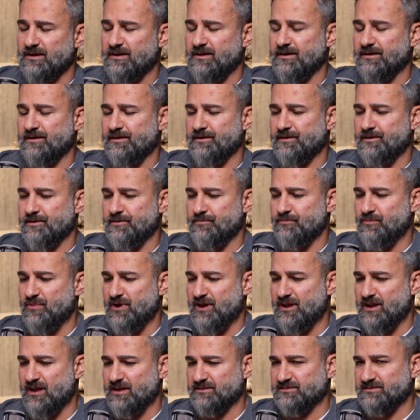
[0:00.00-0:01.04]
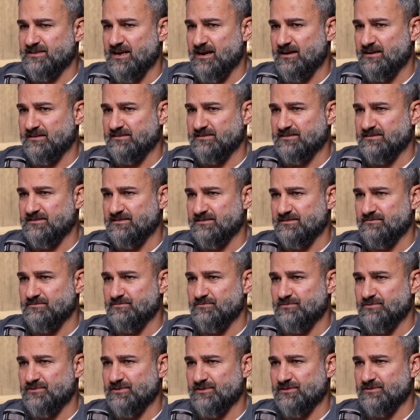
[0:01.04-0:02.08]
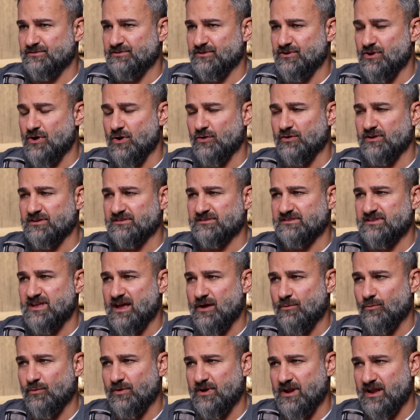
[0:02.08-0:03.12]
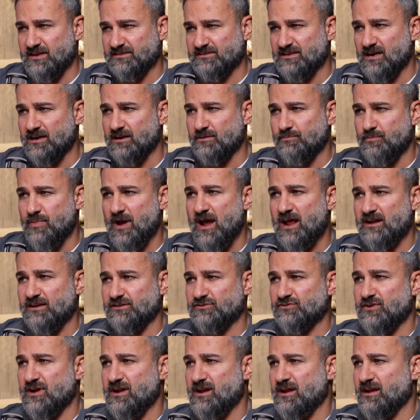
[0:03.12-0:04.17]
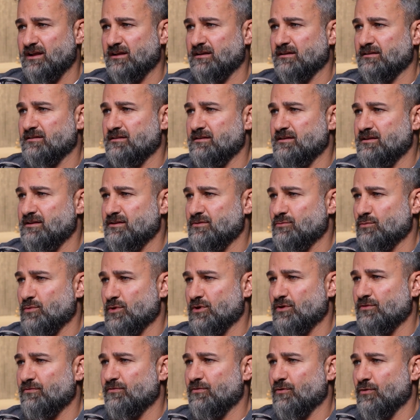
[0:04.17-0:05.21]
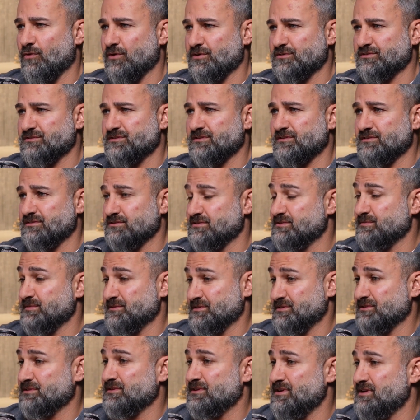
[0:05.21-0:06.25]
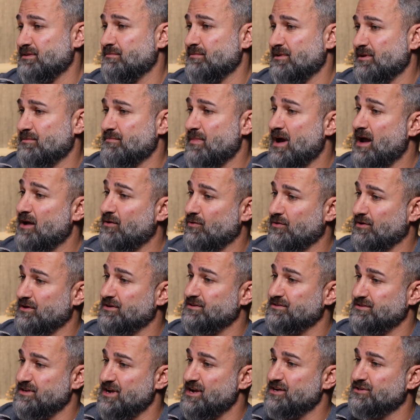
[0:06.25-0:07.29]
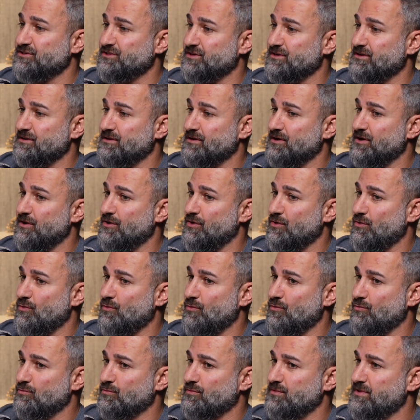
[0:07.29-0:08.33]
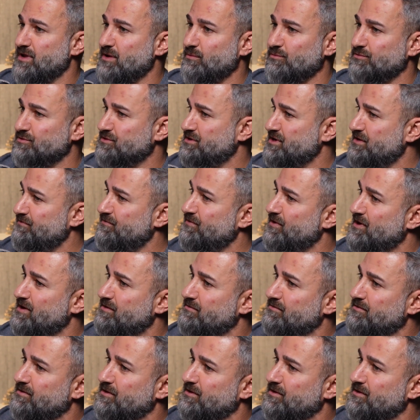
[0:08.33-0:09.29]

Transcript: And I started to notice that when they started penetrating the workforce, and especially in my organization, they were different.